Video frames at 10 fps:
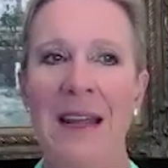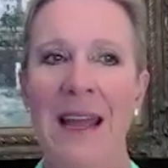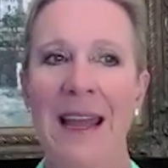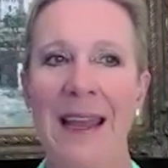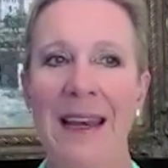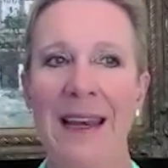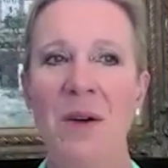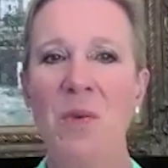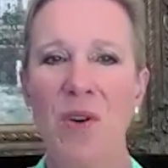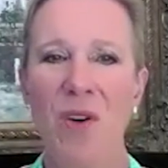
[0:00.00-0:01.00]
And
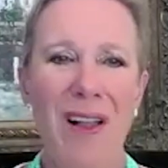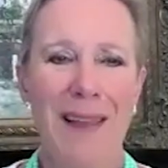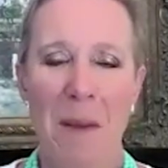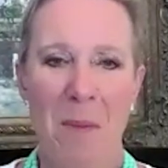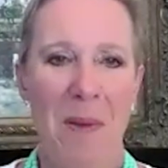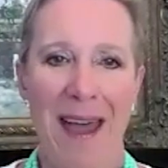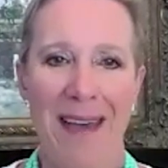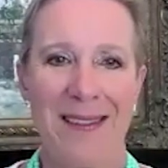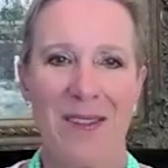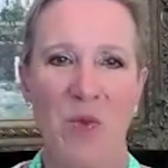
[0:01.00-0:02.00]
we're all
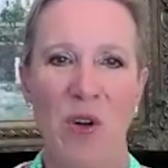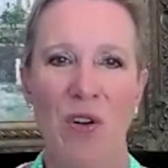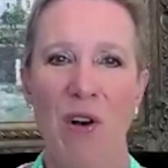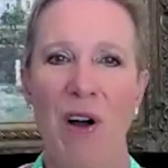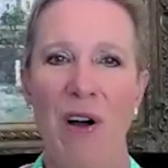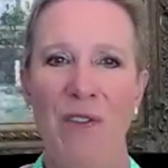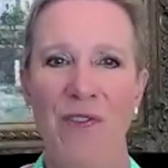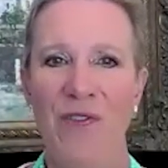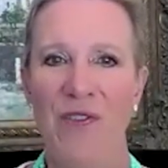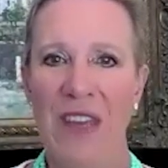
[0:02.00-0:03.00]
empaths. We're all
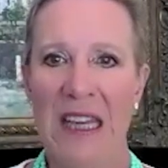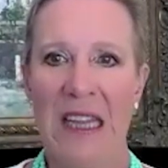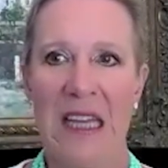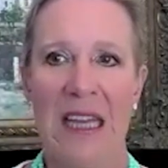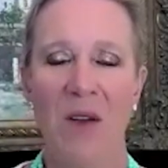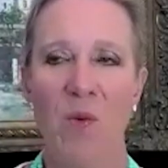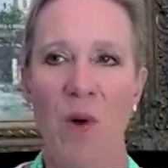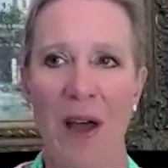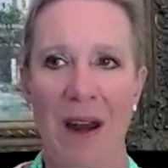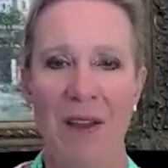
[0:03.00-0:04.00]
feeling
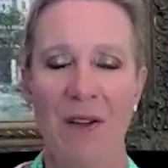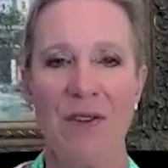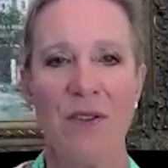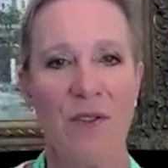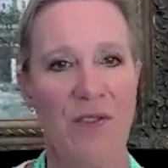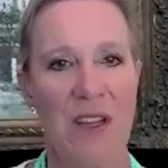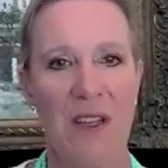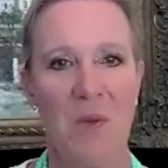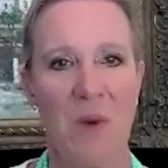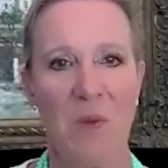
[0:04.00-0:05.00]
what others are
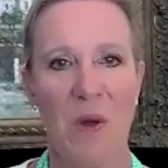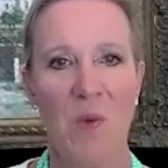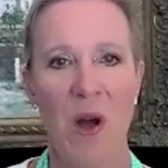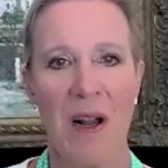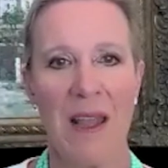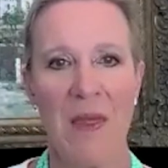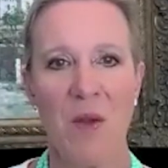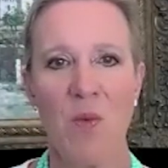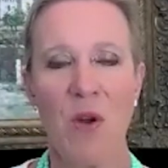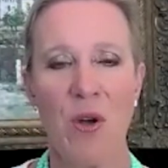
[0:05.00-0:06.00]
feeling when we walk in the
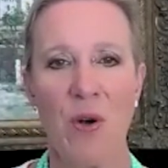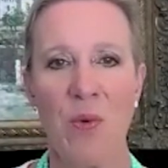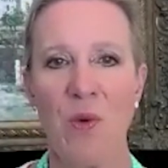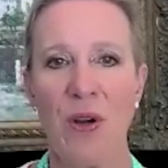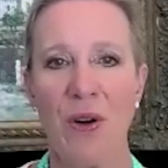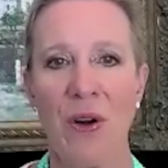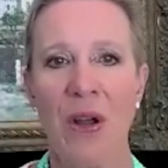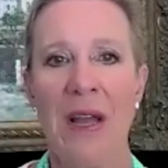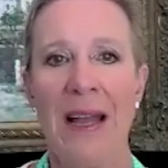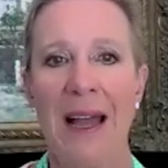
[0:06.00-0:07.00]
room. We're
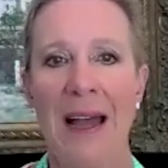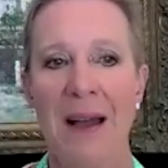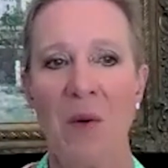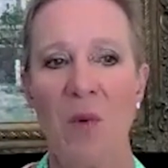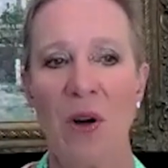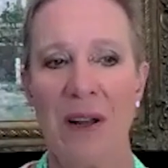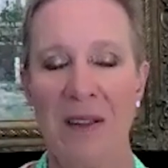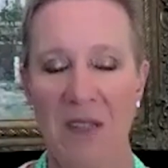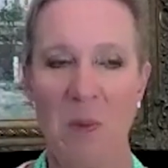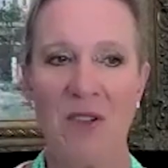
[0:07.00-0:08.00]

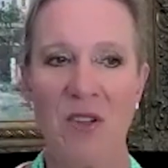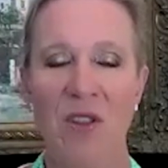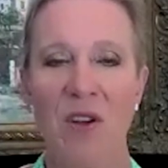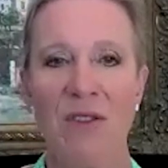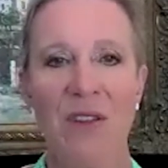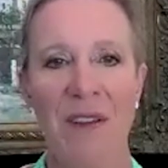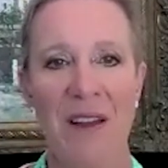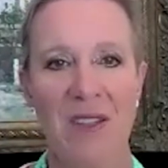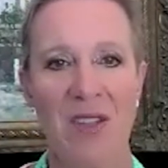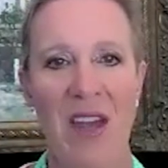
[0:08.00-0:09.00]
especially those of
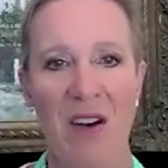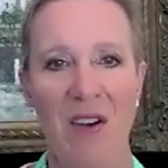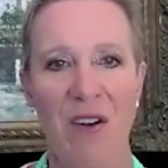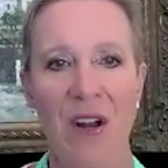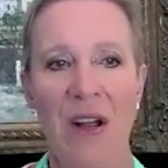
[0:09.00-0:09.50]
us that are